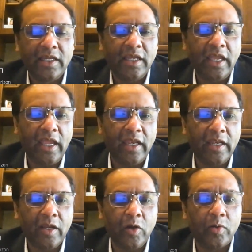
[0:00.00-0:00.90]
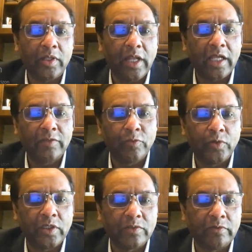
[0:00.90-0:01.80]
And over the last few
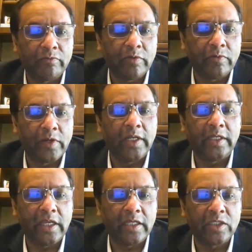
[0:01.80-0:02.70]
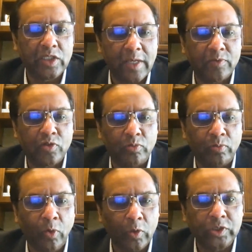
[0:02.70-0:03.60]
years, we've really taken steps to
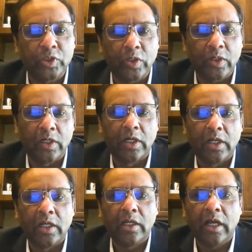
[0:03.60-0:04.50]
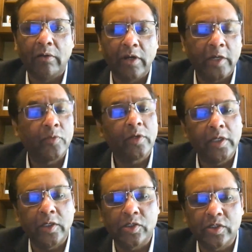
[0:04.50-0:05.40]
bolster our network
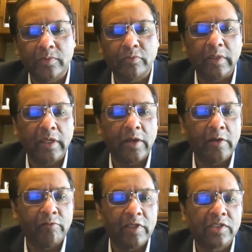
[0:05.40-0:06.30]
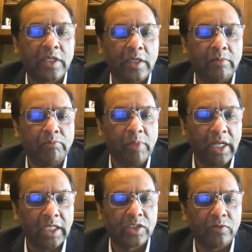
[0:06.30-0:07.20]
leadership. We are investing
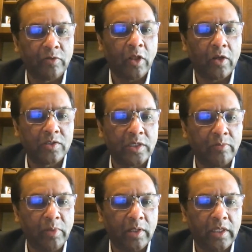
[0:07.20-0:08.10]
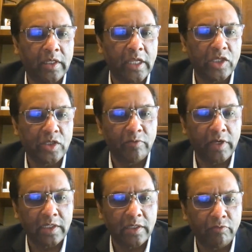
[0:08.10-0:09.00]
billions of dollars in building
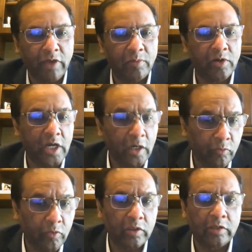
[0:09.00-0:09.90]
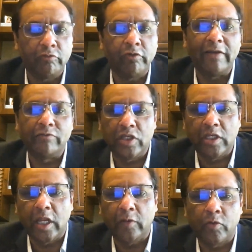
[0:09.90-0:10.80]
nationwide fiber network, the 5G
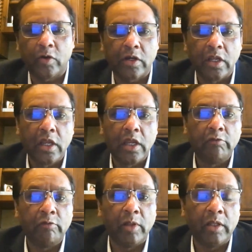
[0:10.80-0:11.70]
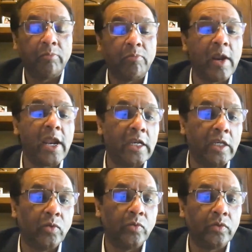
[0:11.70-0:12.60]
network. We build a brand
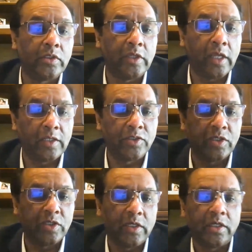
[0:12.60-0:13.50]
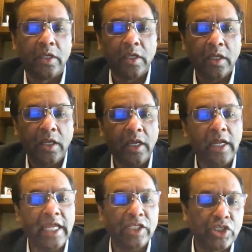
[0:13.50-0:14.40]
new intelligent
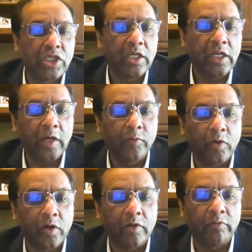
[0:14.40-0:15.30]
edge network.